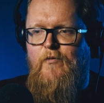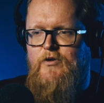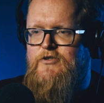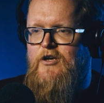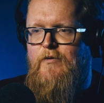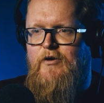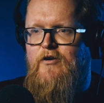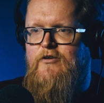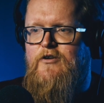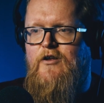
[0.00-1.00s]
know what's going
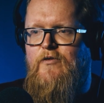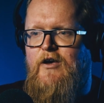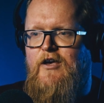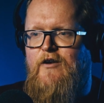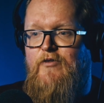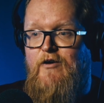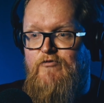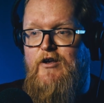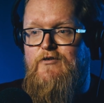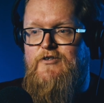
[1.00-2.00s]
on. You know, that kind of that
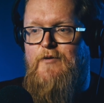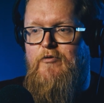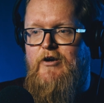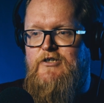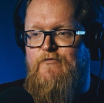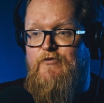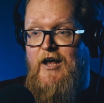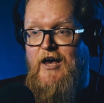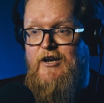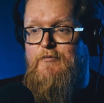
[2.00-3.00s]
real separation for an
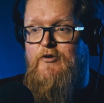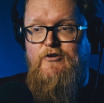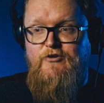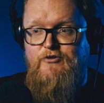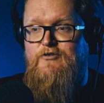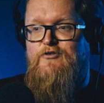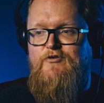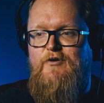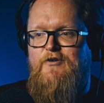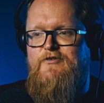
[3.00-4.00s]
animal that doesn't
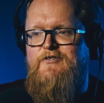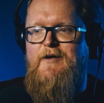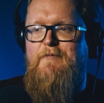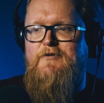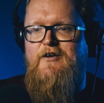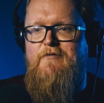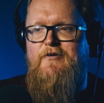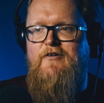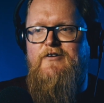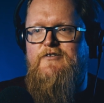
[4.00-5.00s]
truly understand what's
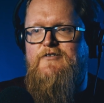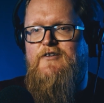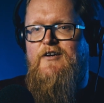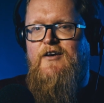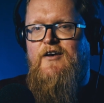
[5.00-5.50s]
going on is,